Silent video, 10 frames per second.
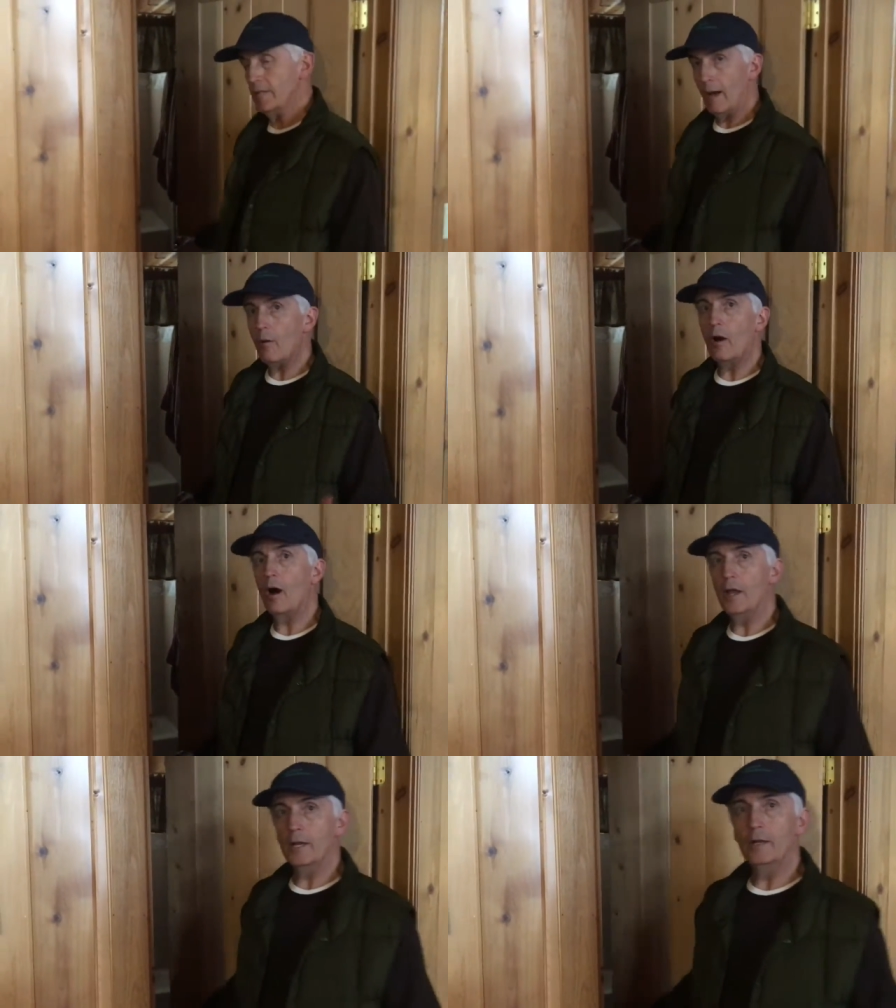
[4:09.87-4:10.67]
now
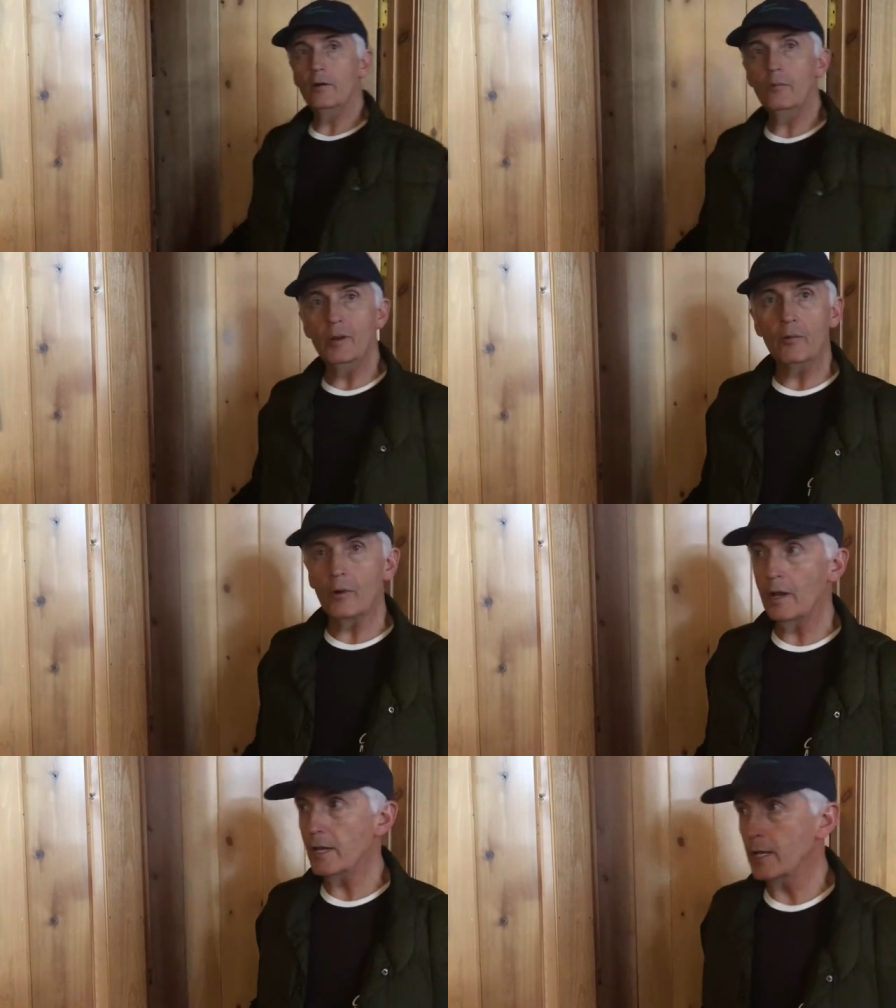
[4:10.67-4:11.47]
on and it will be
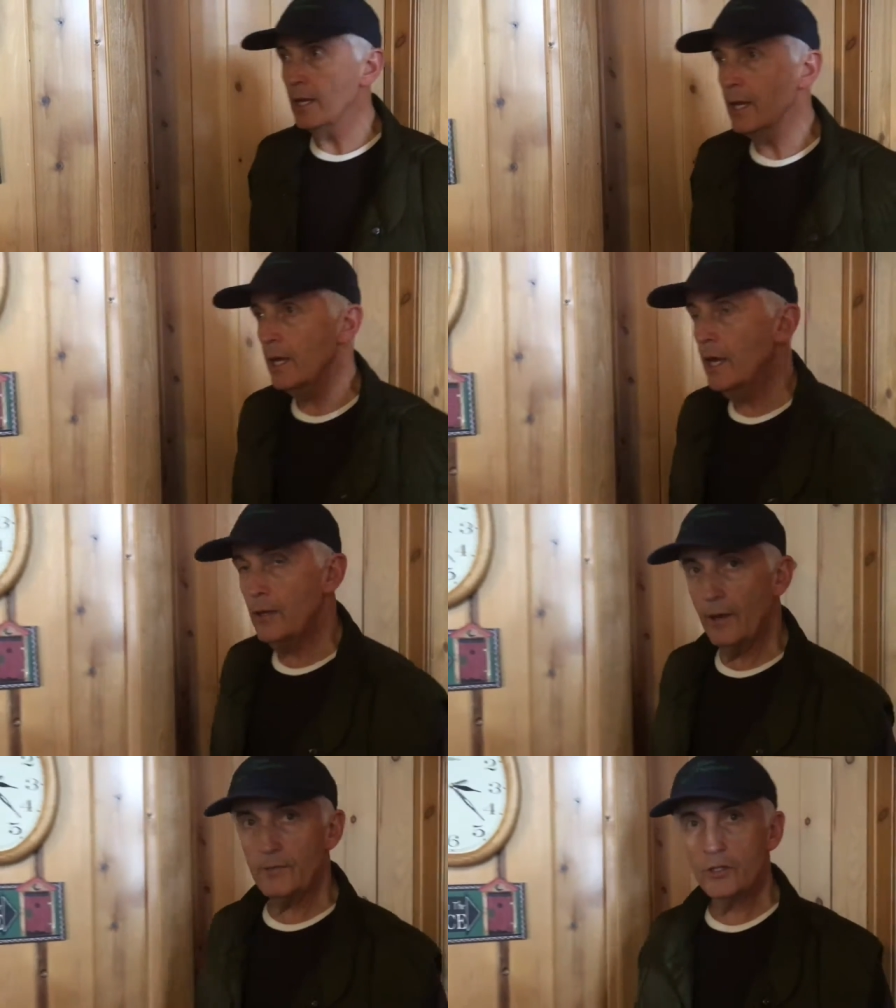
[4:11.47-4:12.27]
running,
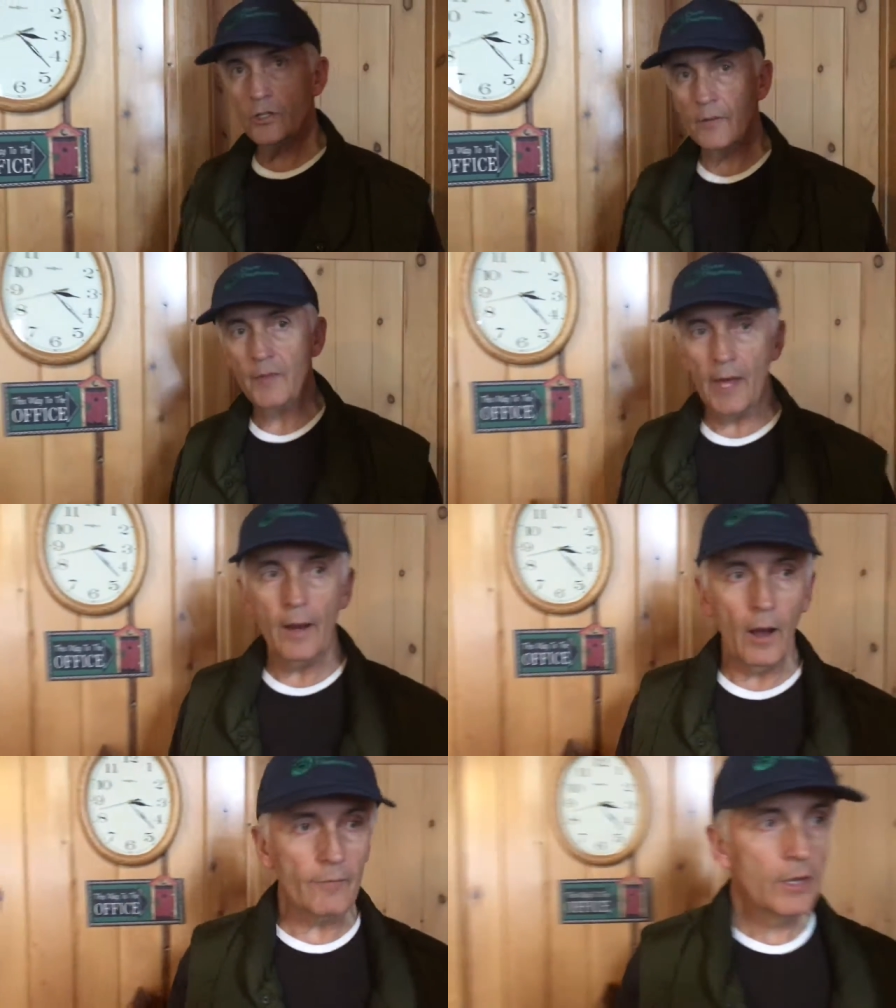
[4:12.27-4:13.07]
and you have to shut that
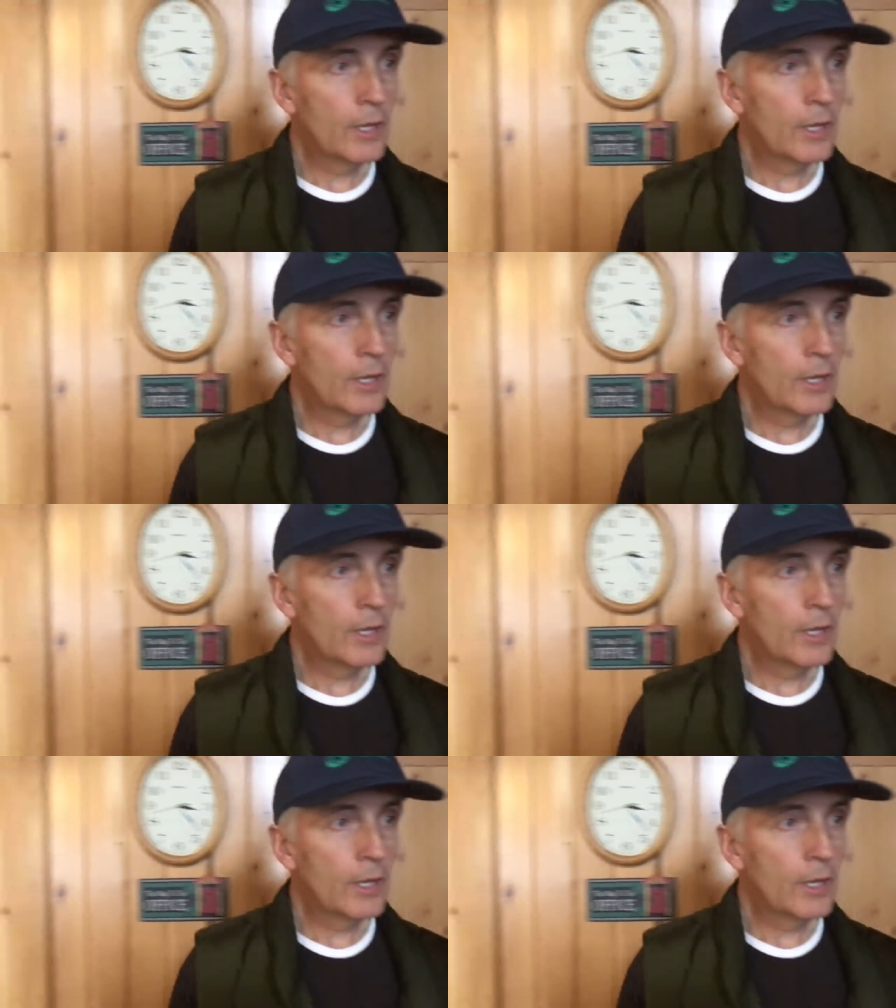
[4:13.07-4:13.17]
off.